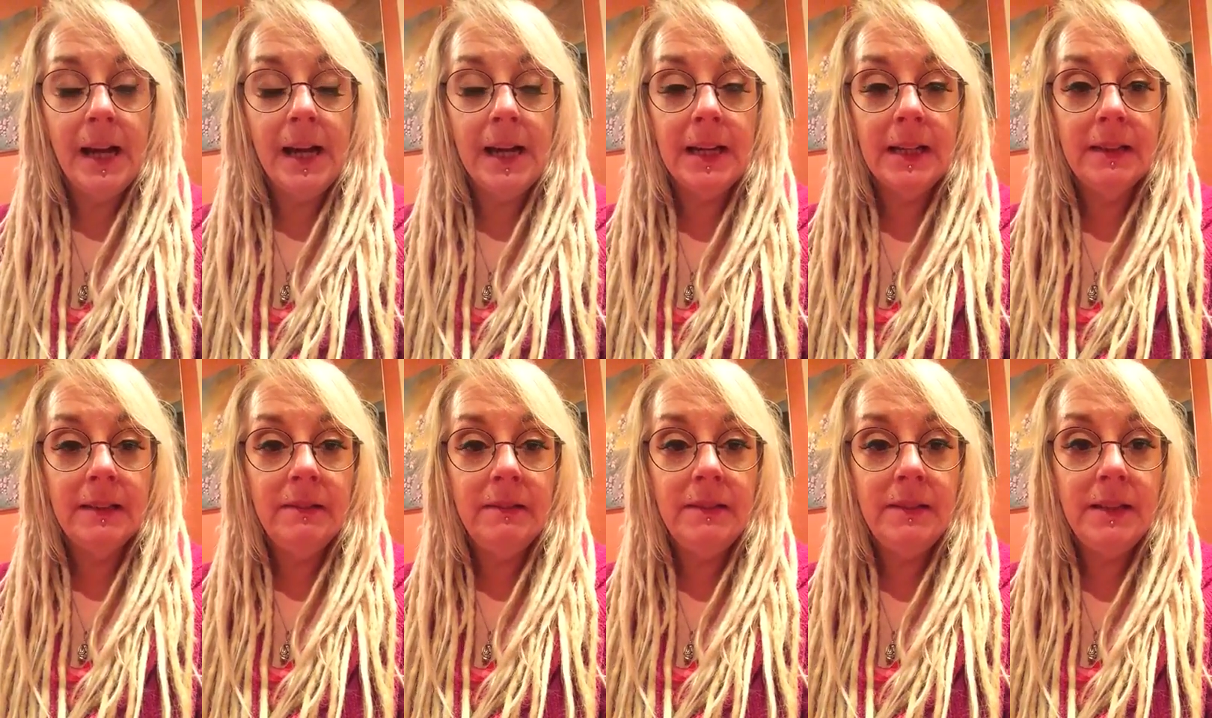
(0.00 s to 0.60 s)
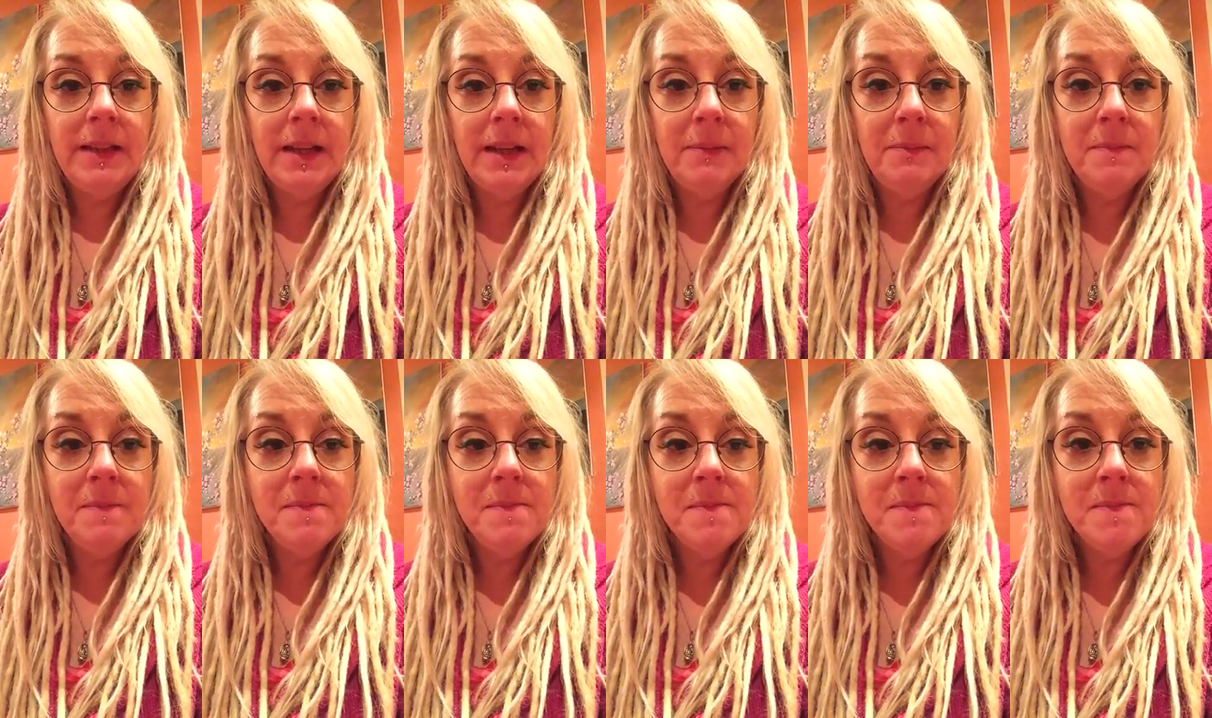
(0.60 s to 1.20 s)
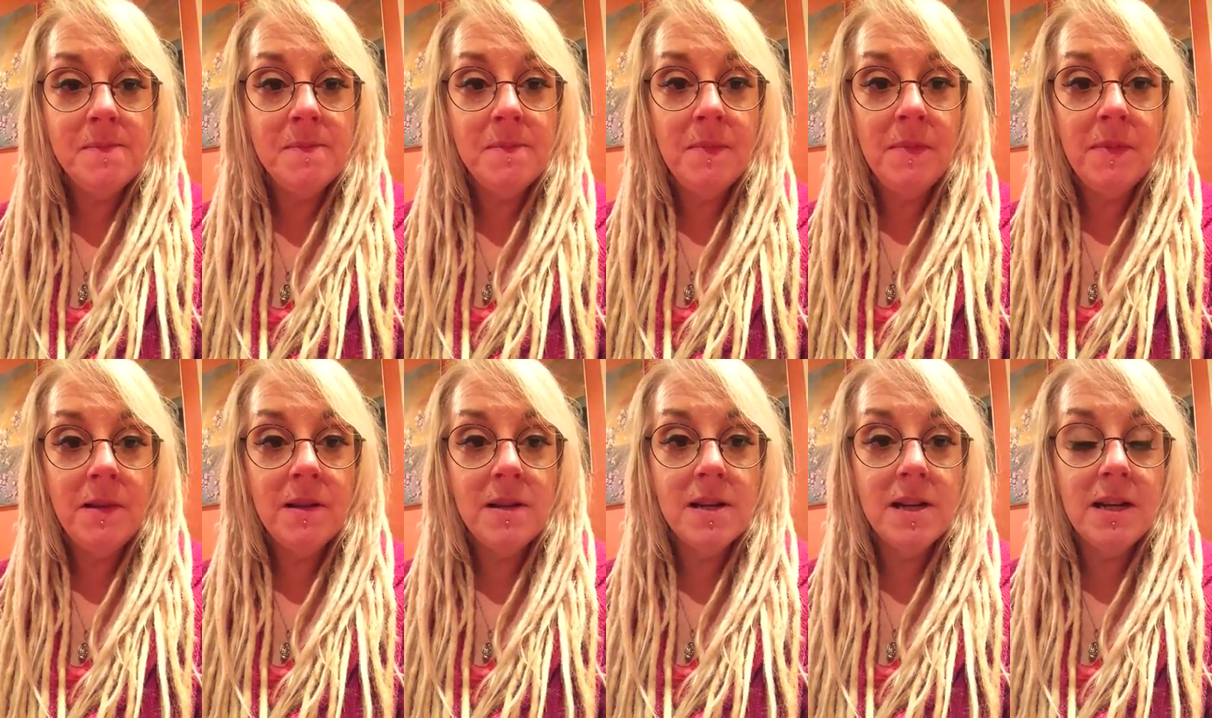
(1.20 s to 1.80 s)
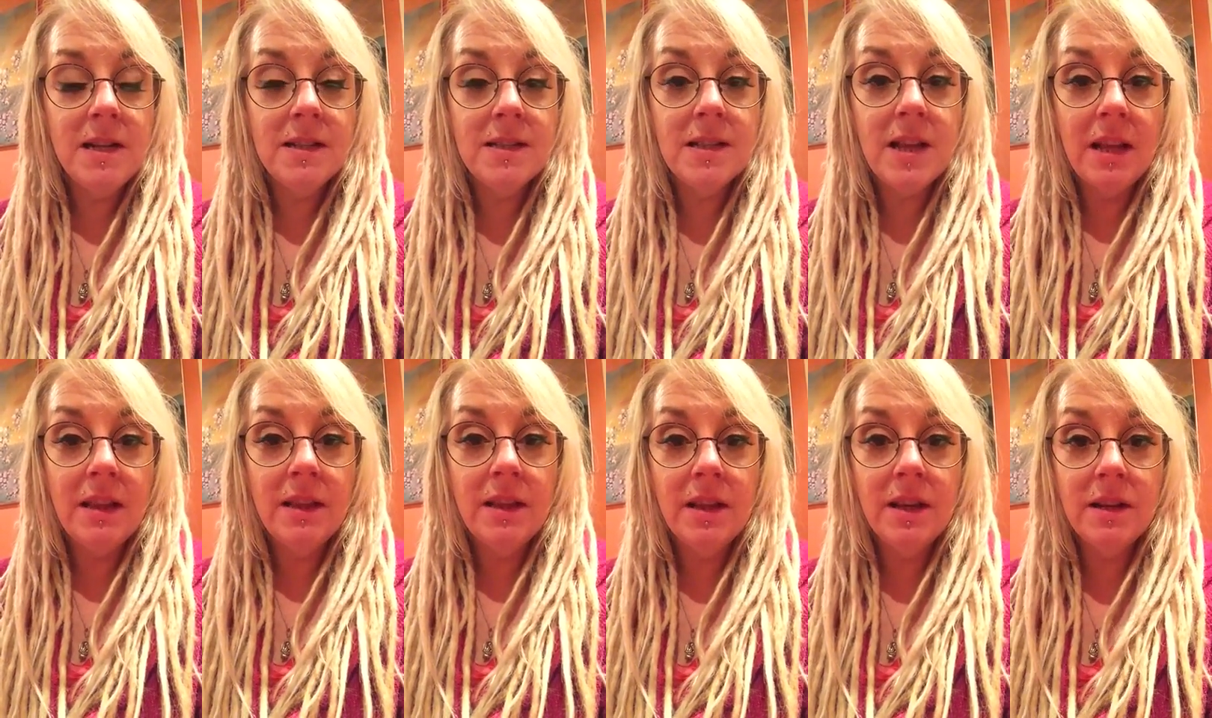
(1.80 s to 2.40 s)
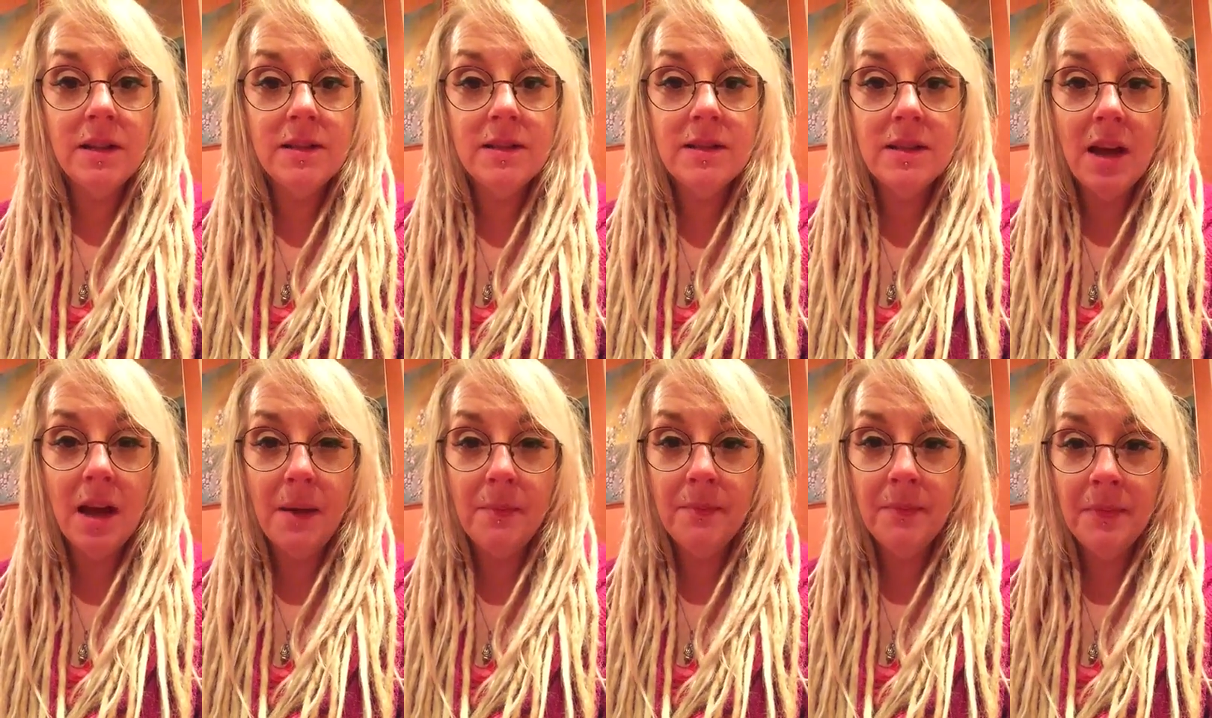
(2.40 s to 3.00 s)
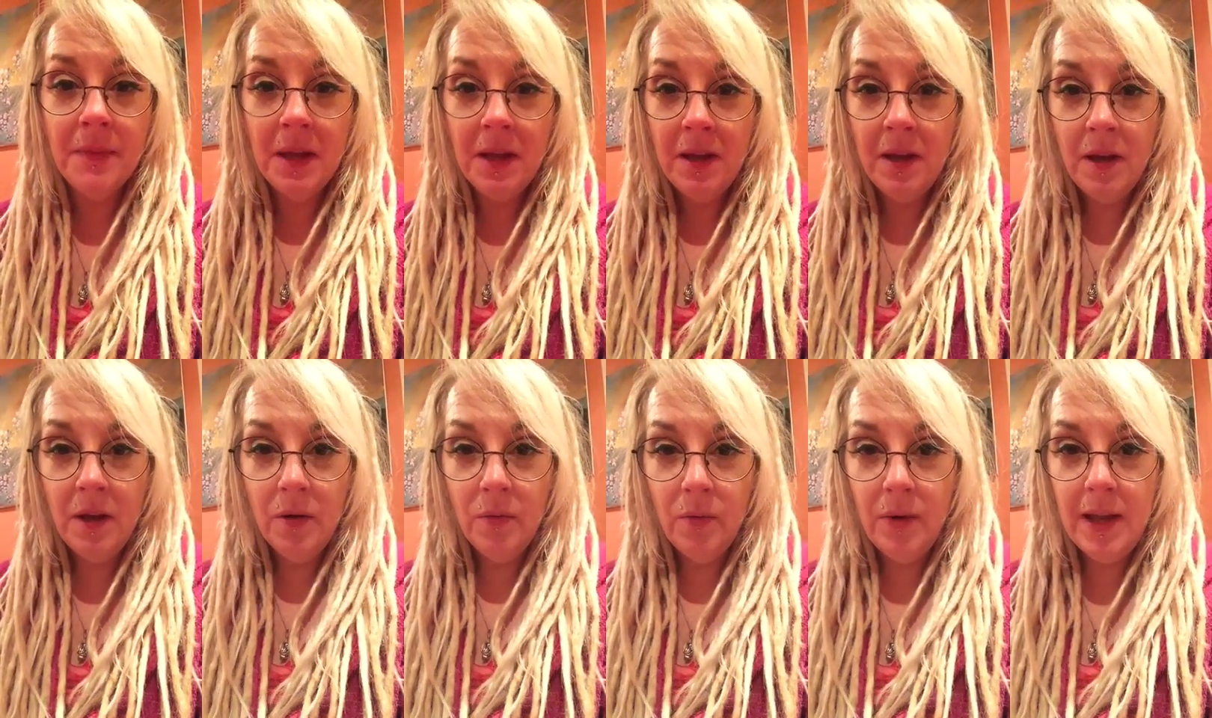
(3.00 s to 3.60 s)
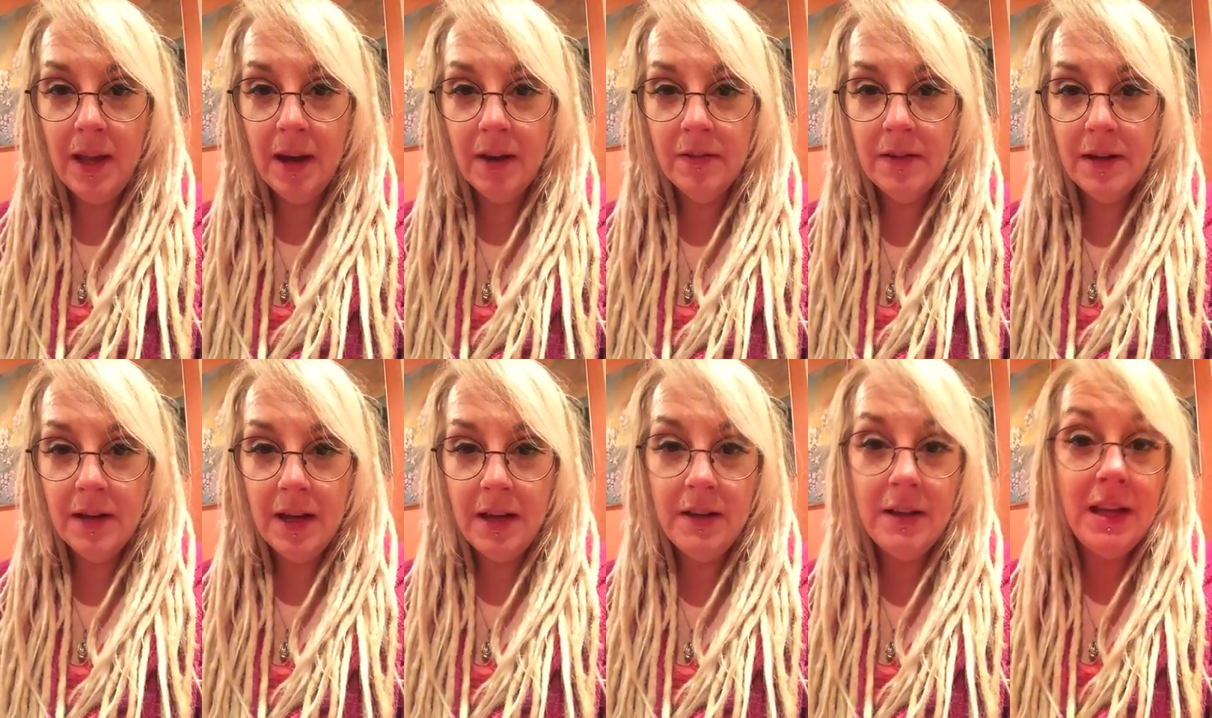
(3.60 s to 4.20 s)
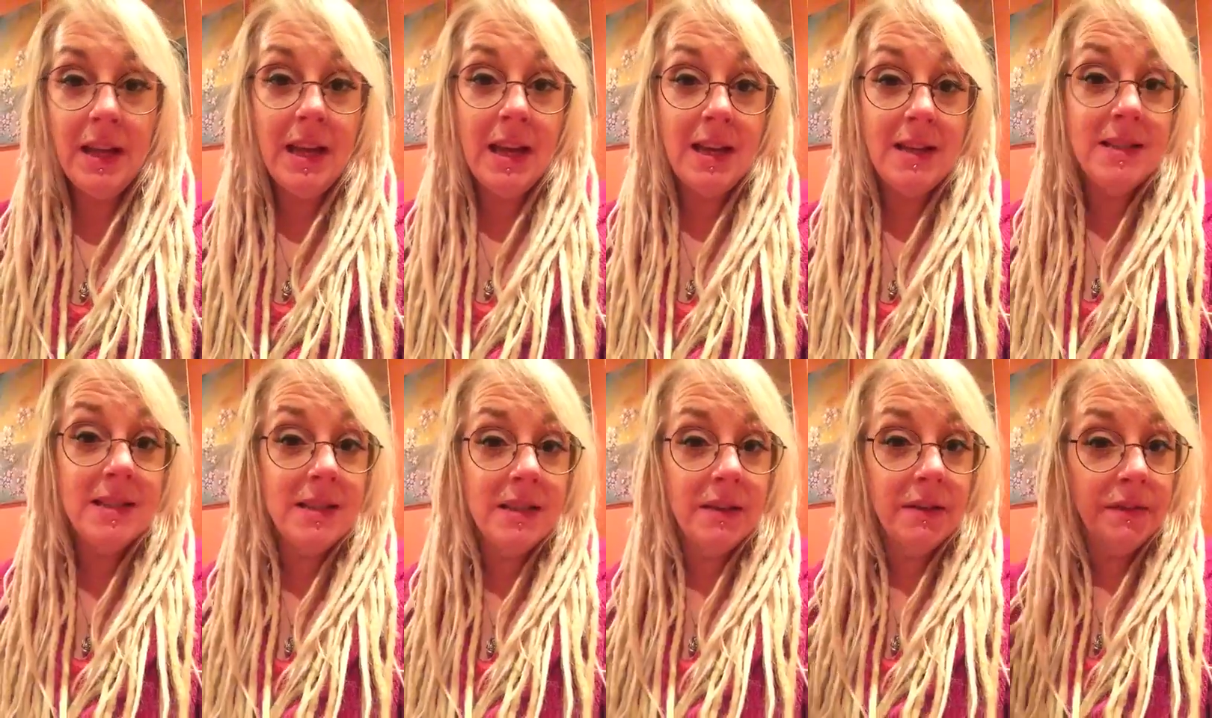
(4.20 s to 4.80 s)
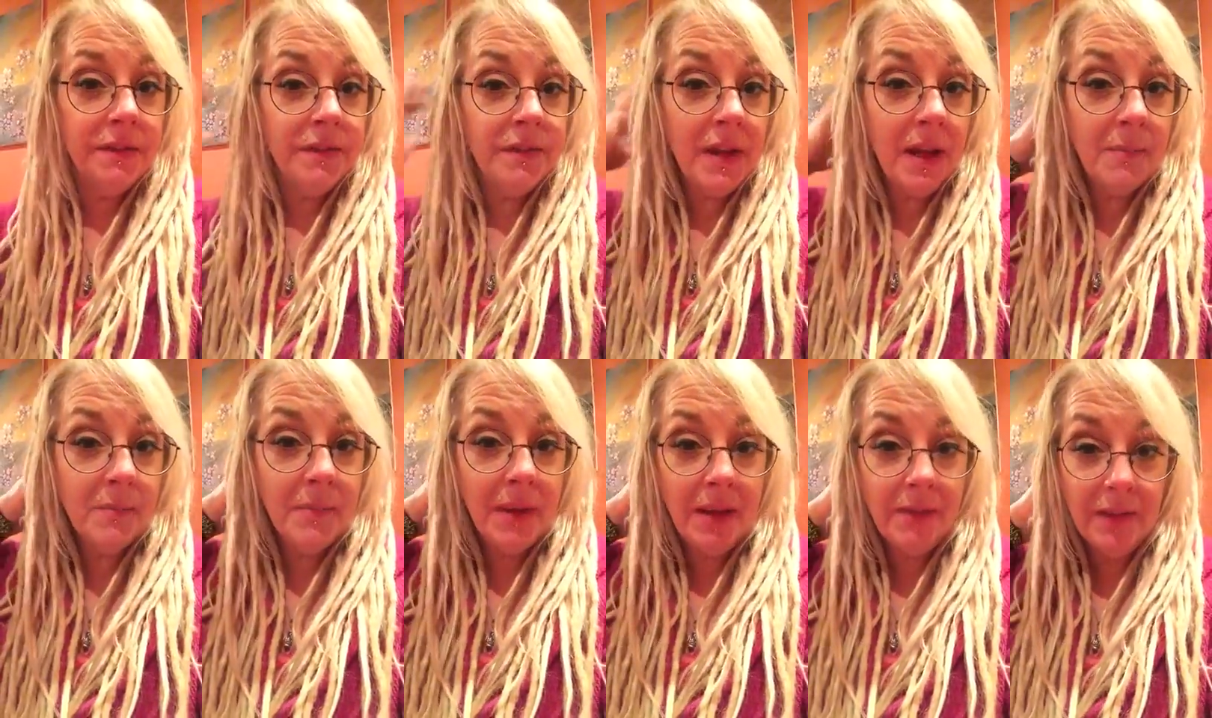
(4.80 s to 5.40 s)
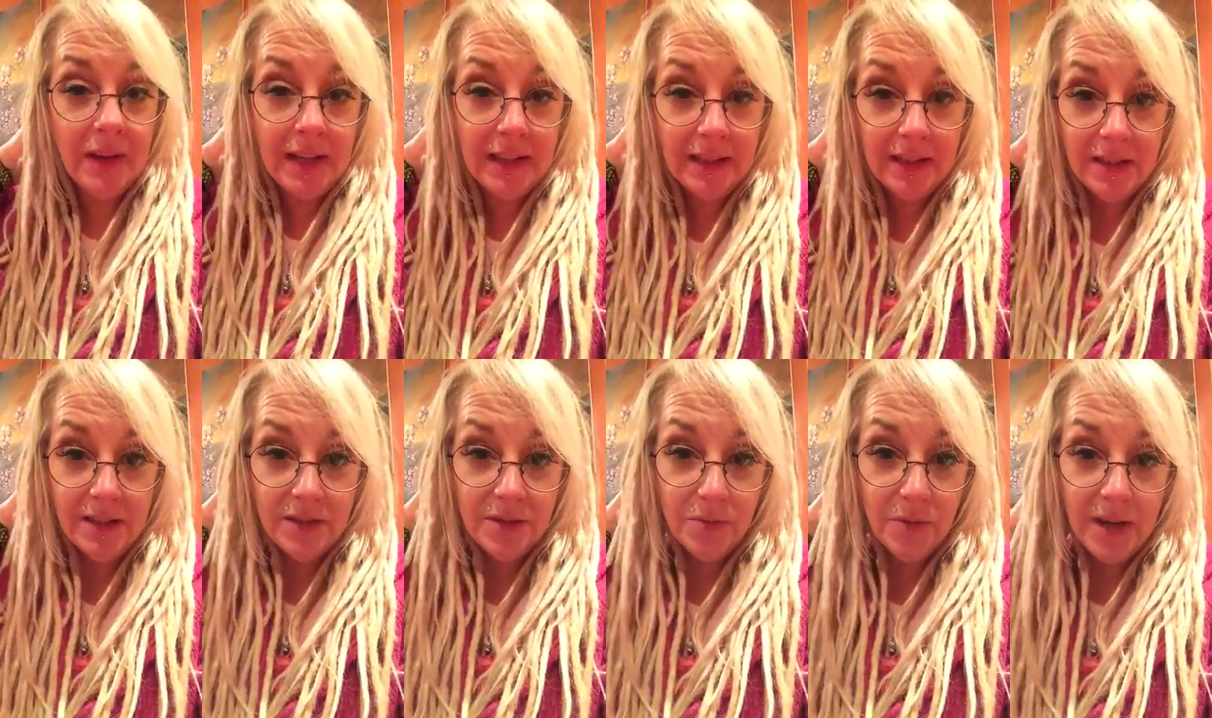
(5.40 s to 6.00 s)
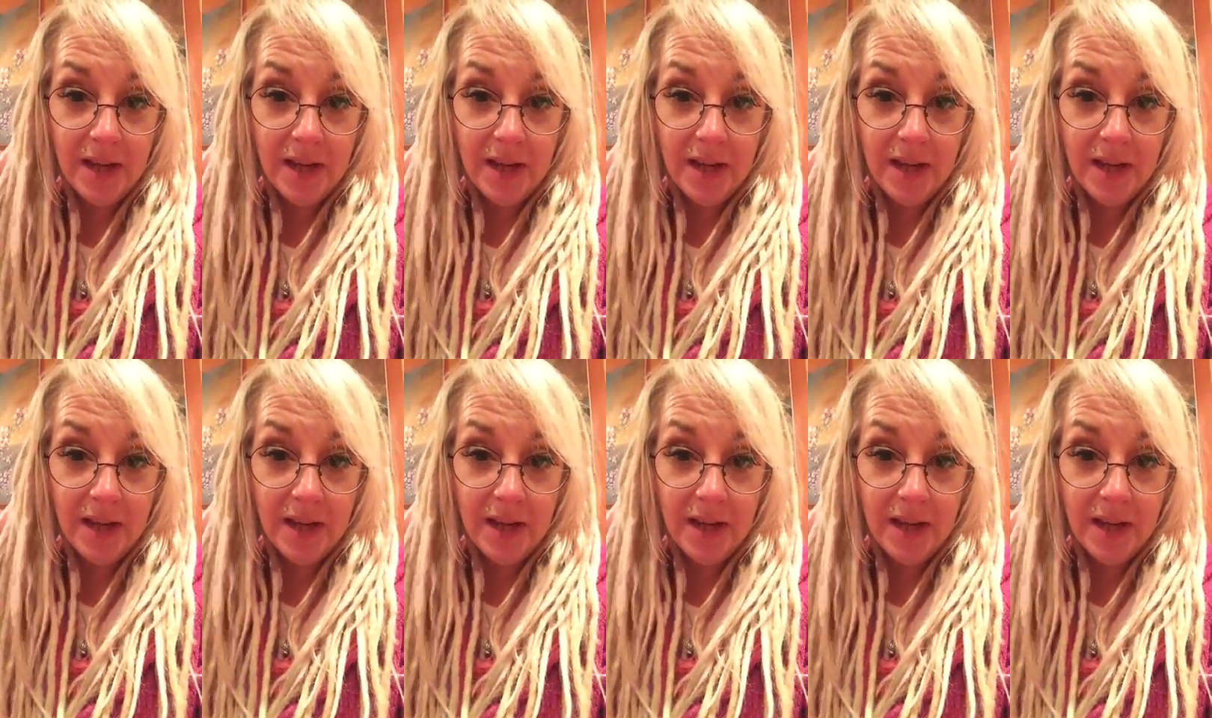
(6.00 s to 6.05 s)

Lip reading: and it said that we are in the east of England.